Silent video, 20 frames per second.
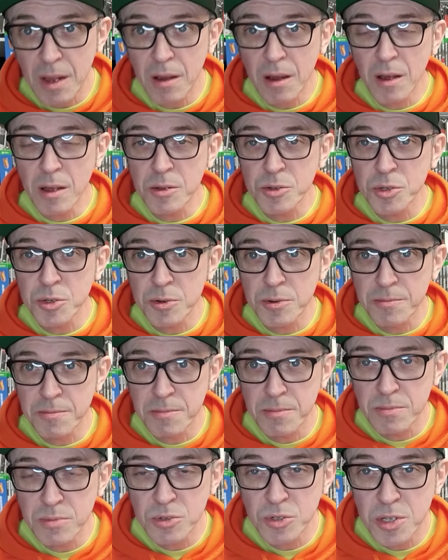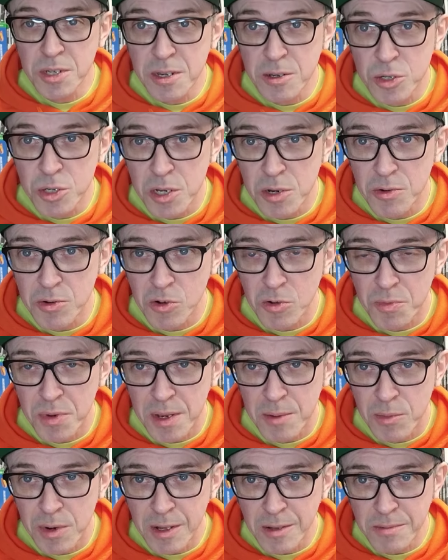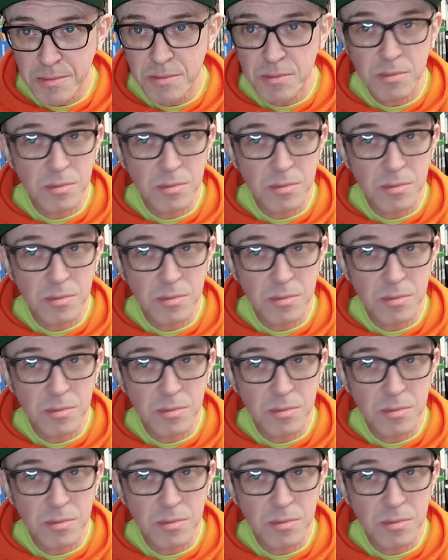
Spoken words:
I'll see you soon, all being well.